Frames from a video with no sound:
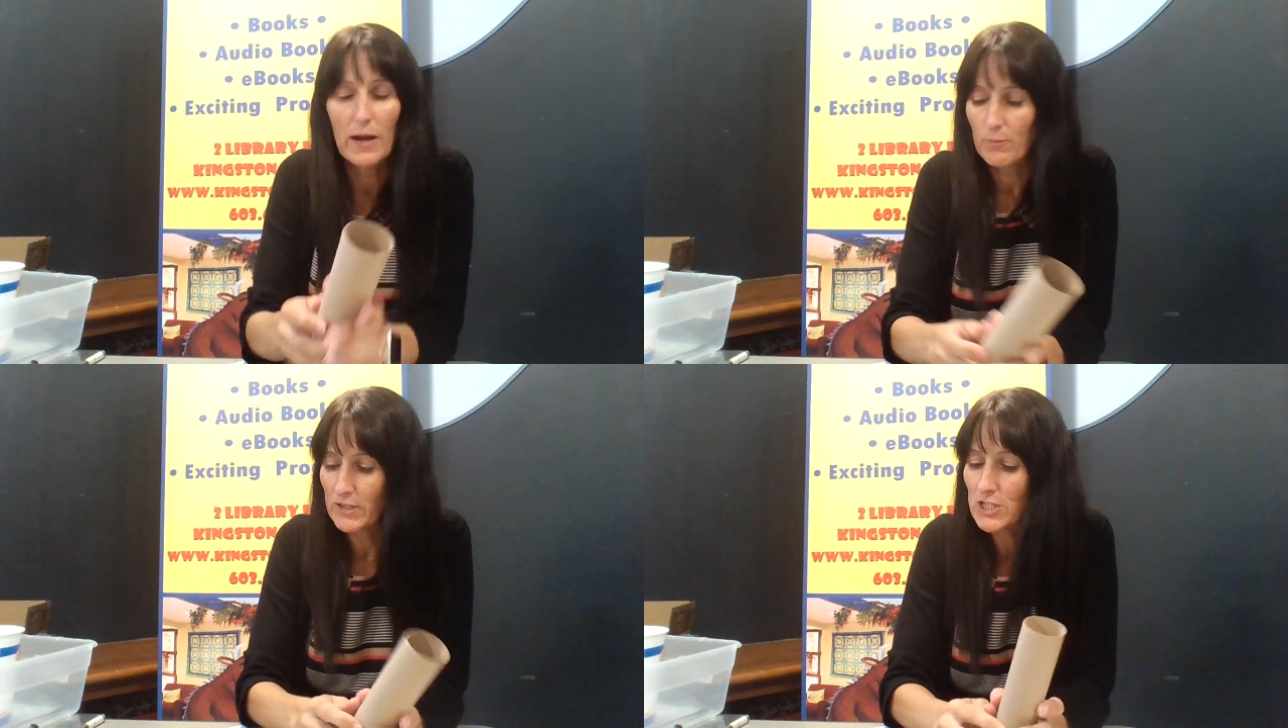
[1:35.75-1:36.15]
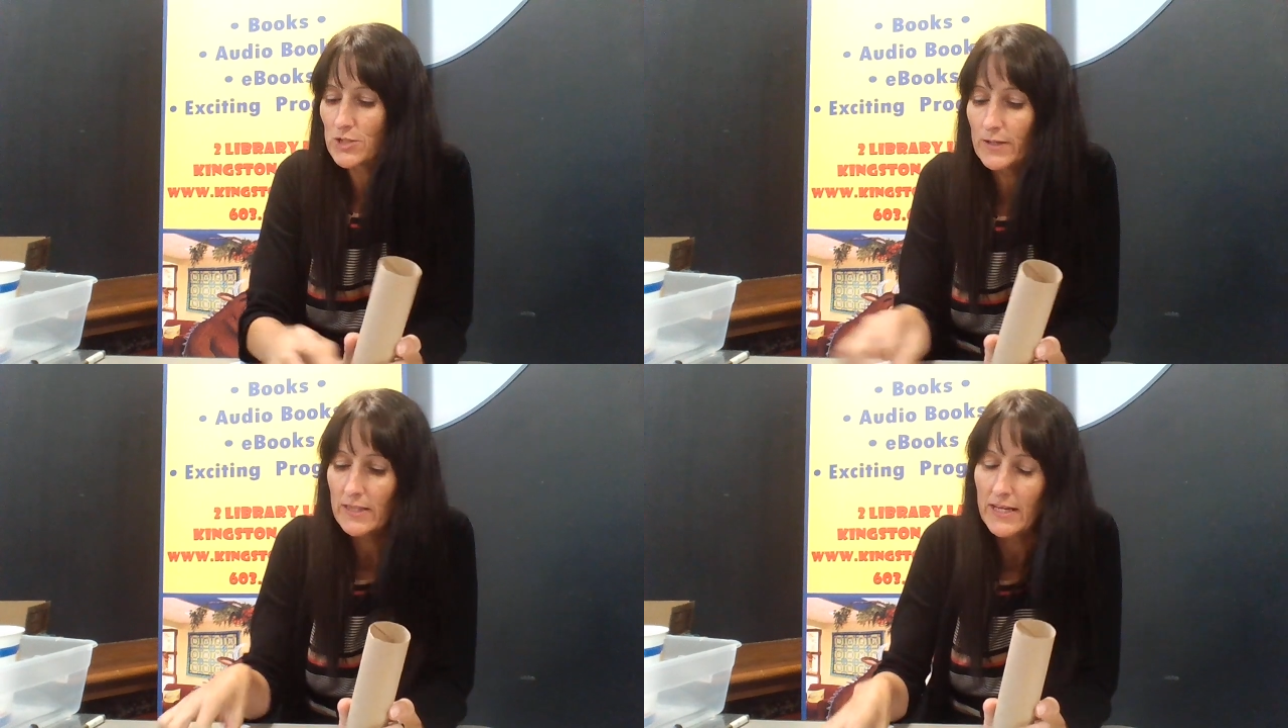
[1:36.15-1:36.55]
and we're
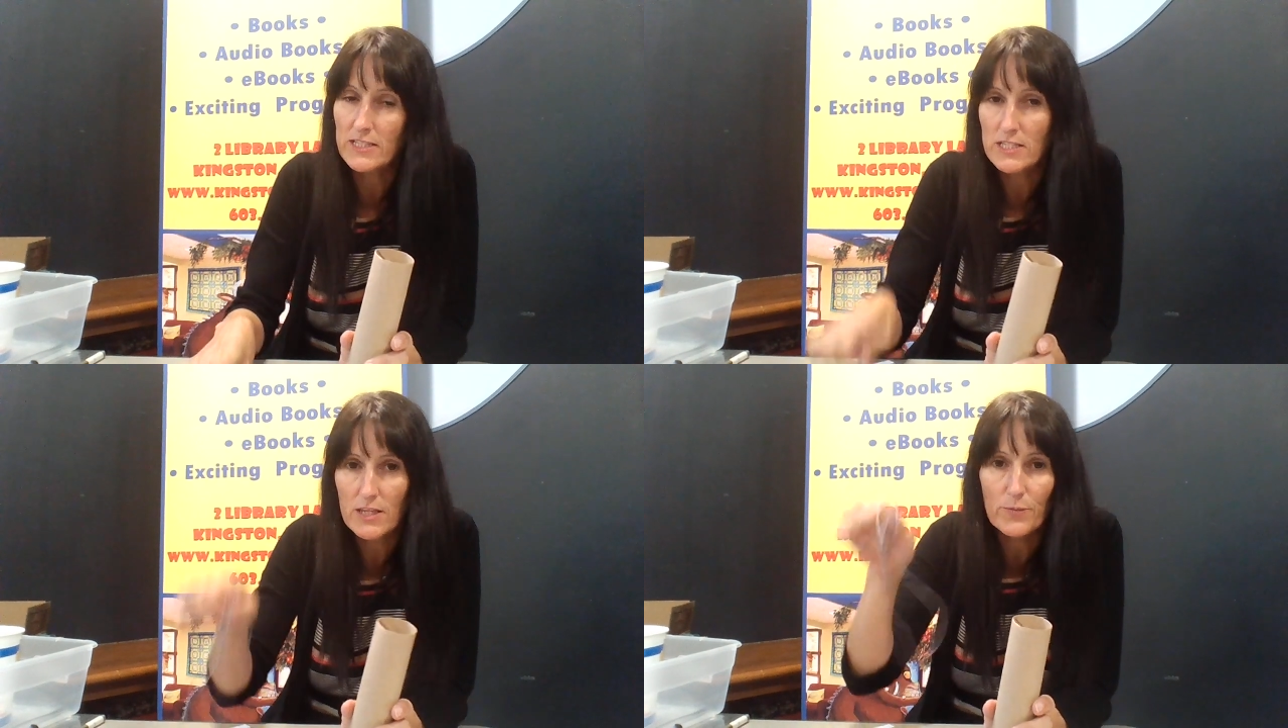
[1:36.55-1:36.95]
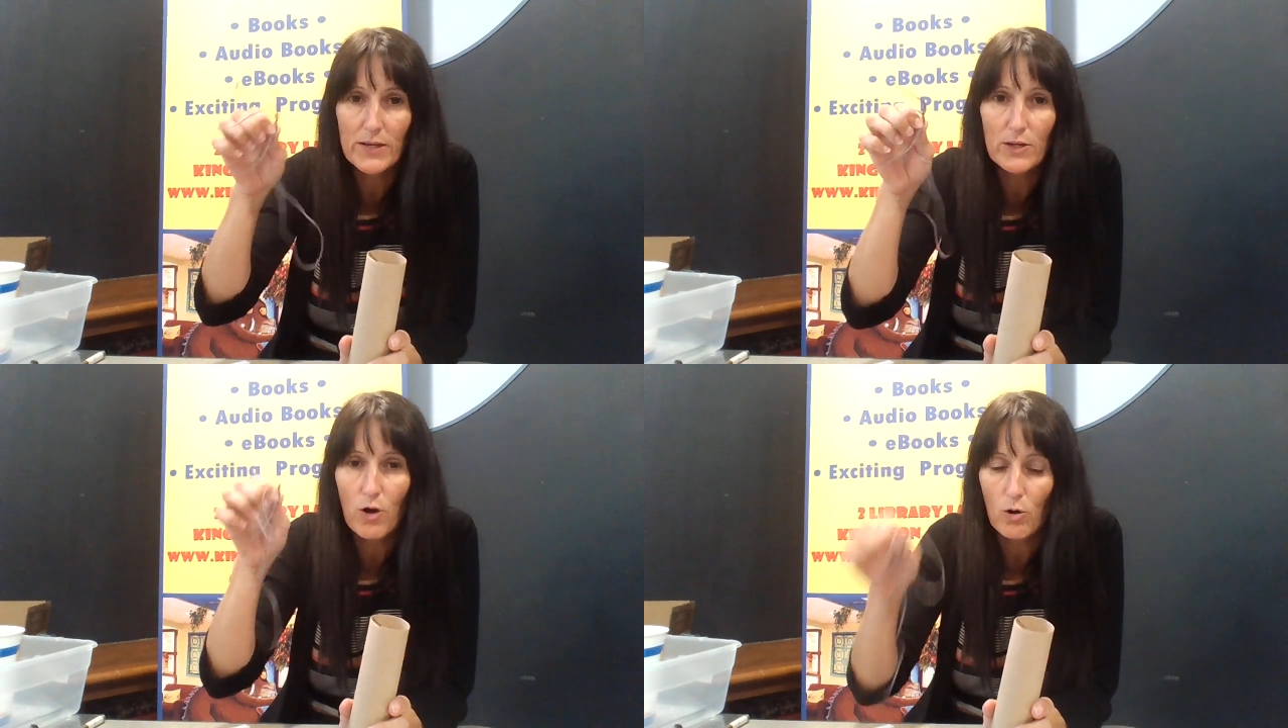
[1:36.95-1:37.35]
doing that so that we
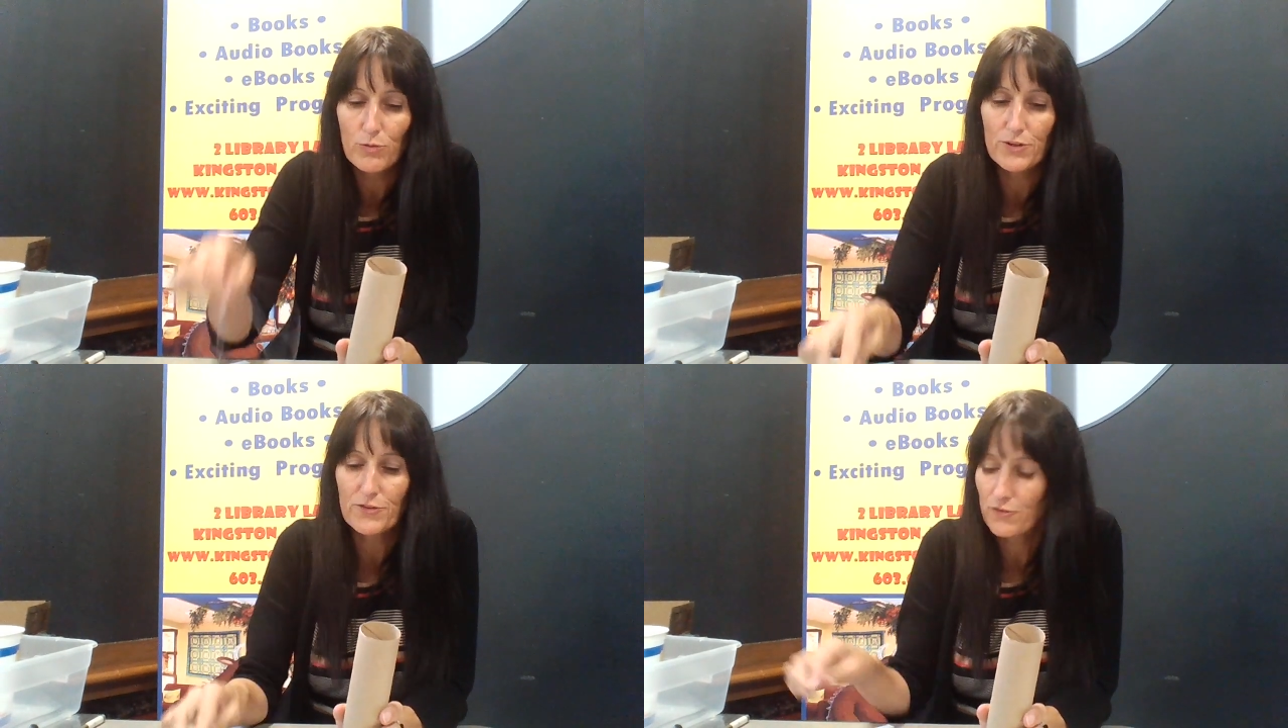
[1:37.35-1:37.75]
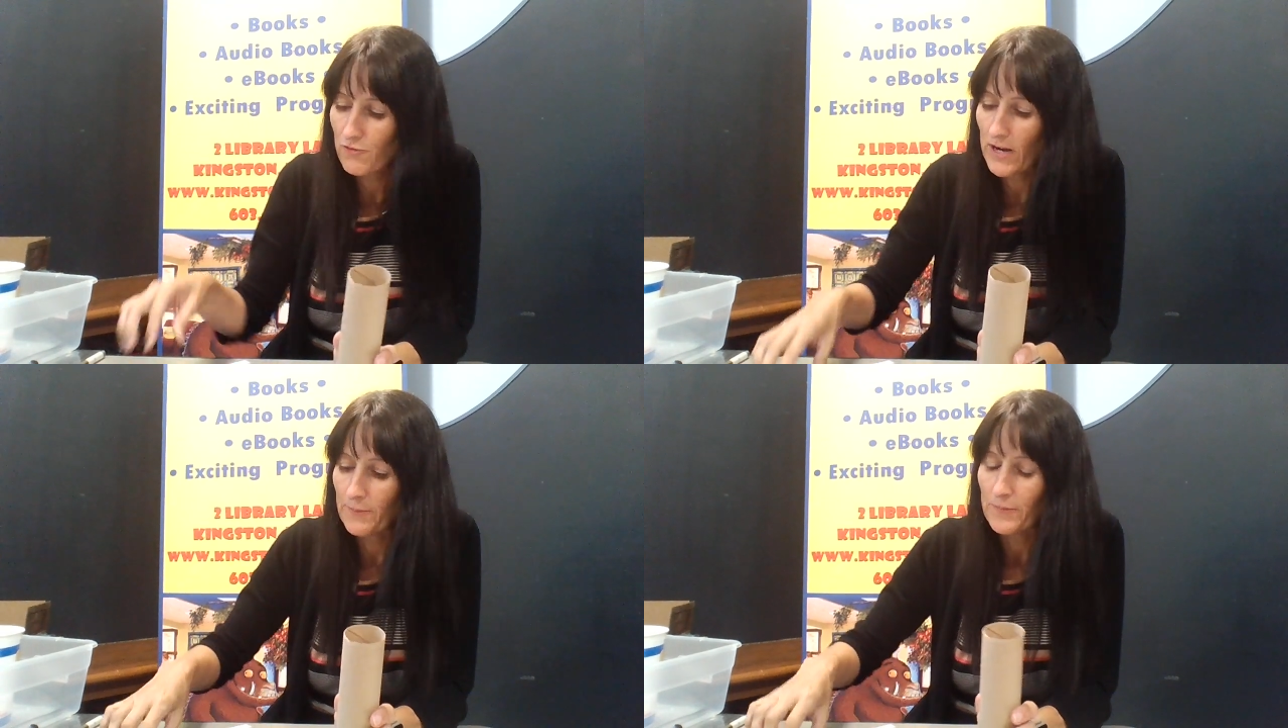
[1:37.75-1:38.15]
can hold the
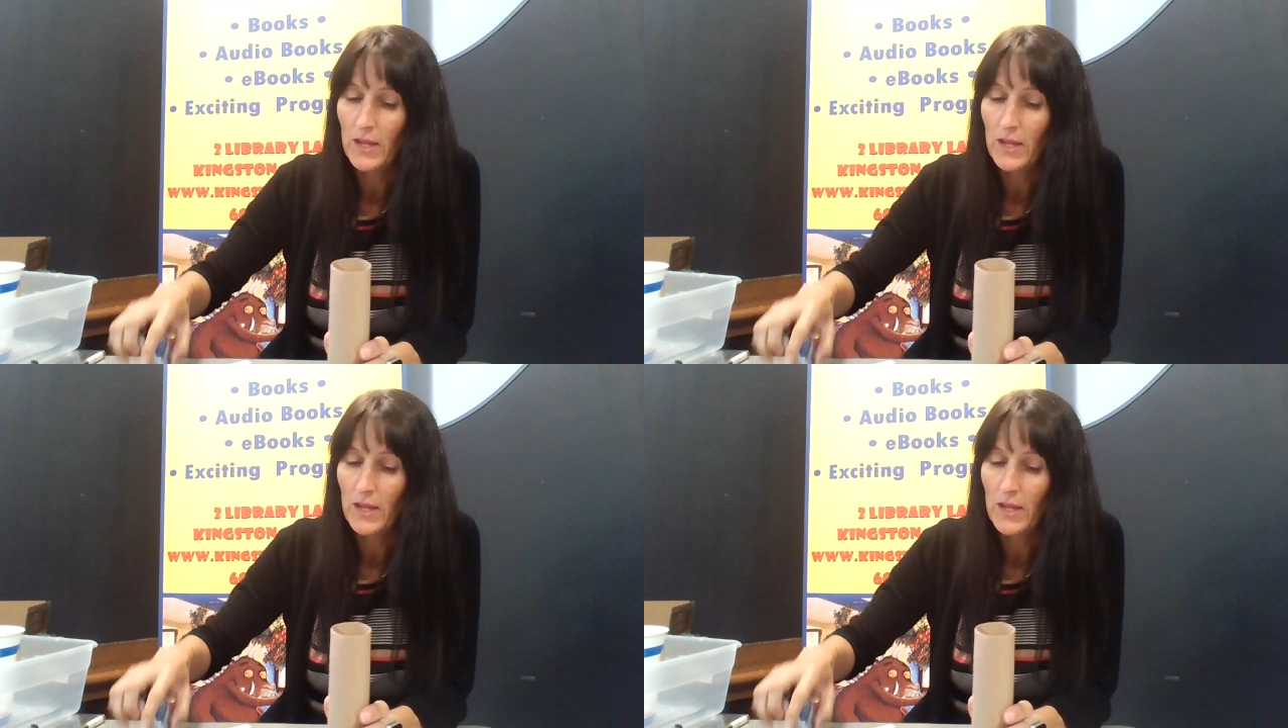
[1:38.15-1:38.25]
string.